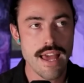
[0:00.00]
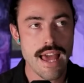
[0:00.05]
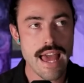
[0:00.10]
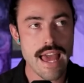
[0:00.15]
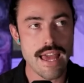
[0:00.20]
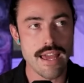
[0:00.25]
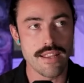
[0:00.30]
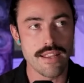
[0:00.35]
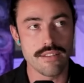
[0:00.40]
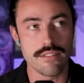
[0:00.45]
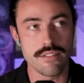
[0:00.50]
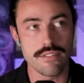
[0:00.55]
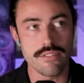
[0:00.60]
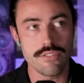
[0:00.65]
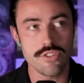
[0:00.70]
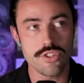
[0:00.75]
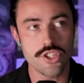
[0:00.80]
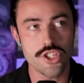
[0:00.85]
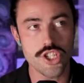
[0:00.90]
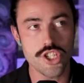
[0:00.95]
And
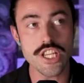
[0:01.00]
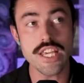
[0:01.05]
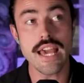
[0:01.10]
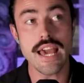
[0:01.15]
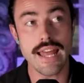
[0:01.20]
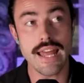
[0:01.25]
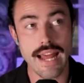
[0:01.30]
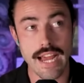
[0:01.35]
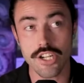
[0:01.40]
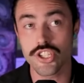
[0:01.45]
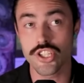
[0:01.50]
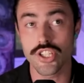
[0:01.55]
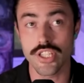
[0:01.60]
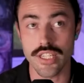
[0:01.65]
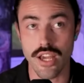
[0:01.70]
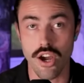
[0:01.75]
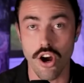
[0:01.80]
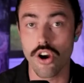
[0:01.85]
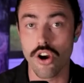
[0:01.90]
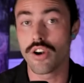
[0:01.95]
she had
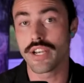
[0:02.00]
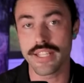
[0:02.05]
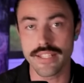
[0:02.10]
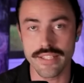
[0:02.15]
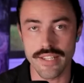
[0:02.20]
actually already